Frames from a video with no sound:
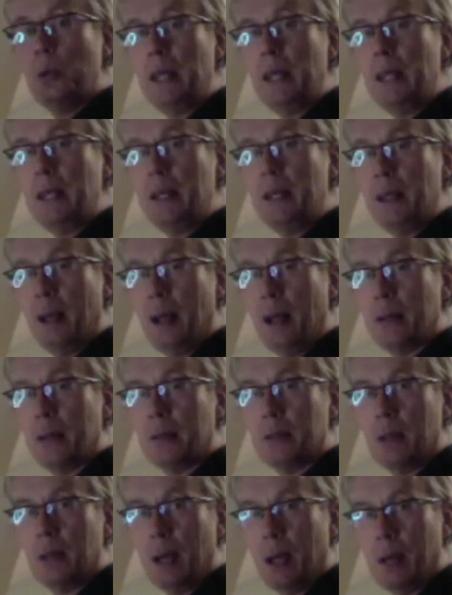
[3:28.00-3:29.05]

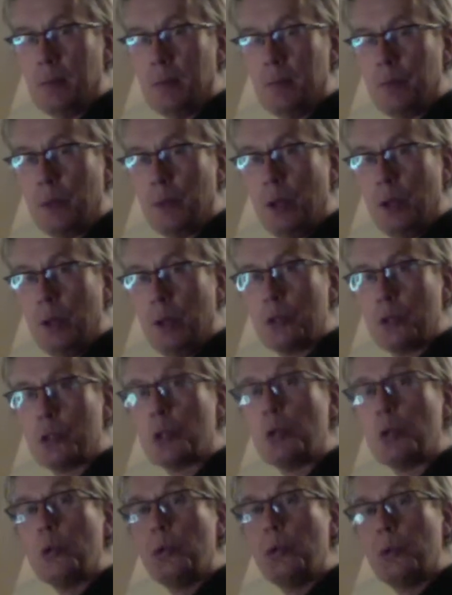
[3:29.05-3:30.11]
eander,
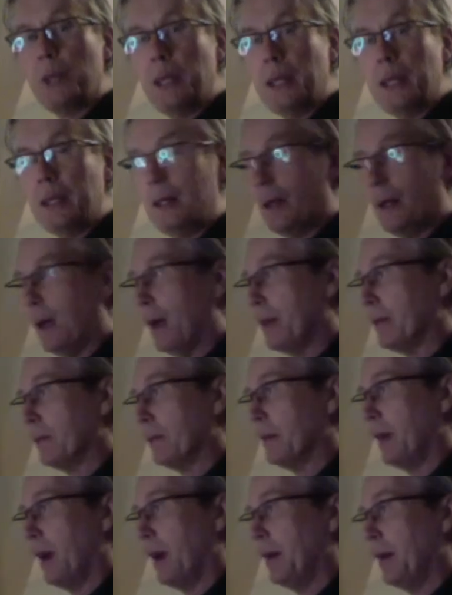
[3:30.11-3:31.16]
2
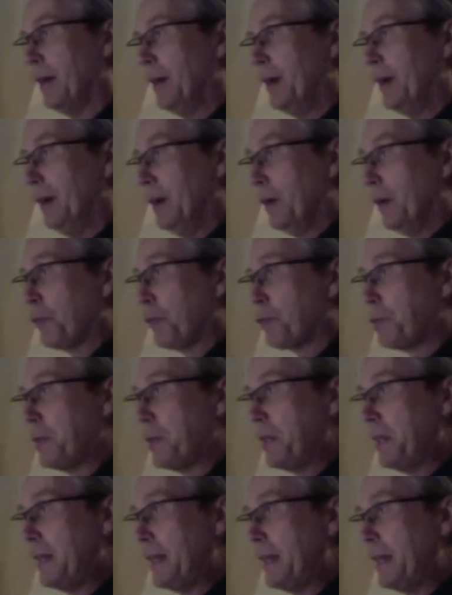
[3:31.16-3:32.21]
eander.
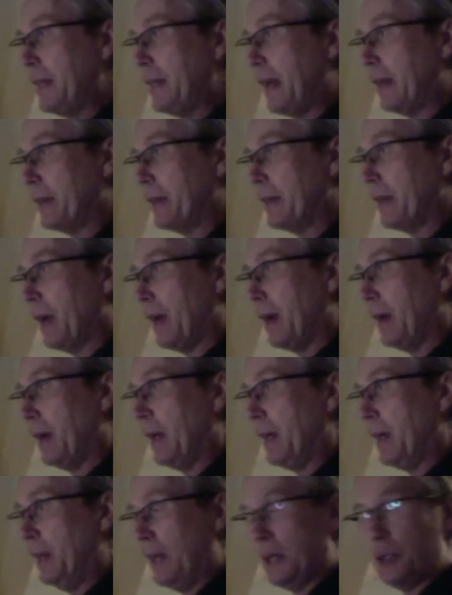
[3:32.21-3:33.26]
3 eander,
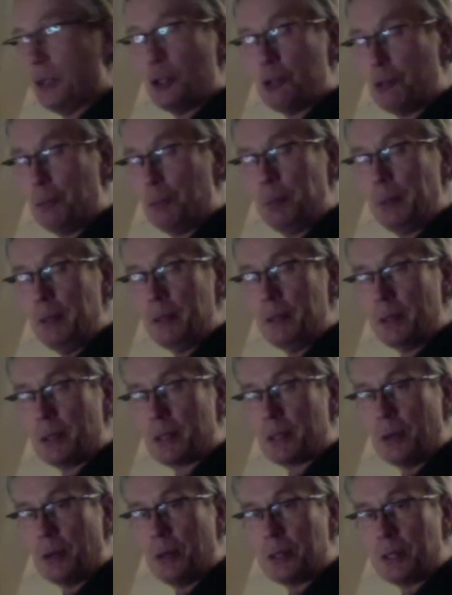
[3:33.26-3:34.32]
it just repeats,
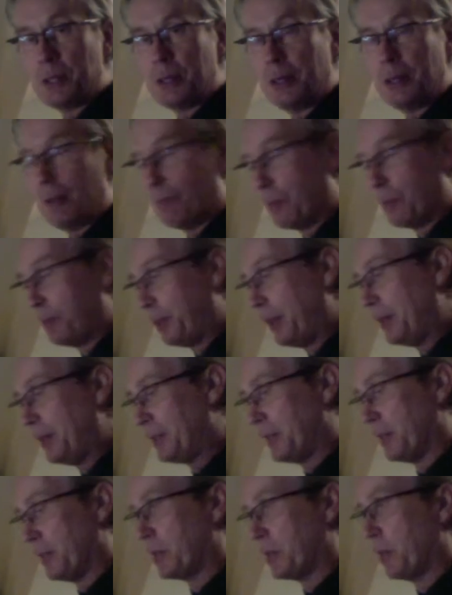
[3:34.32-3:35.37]
so it's
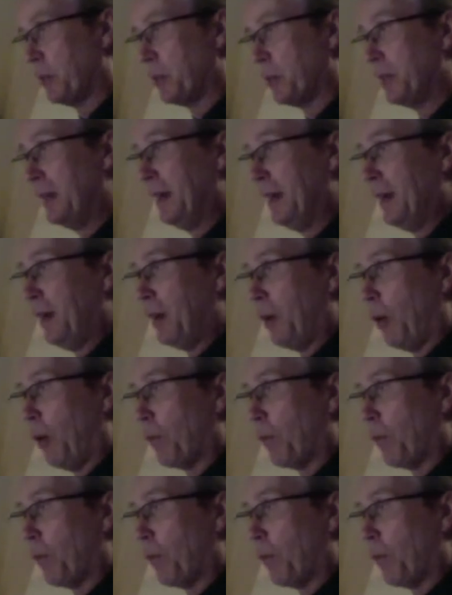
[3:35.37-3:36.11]
repeating. So on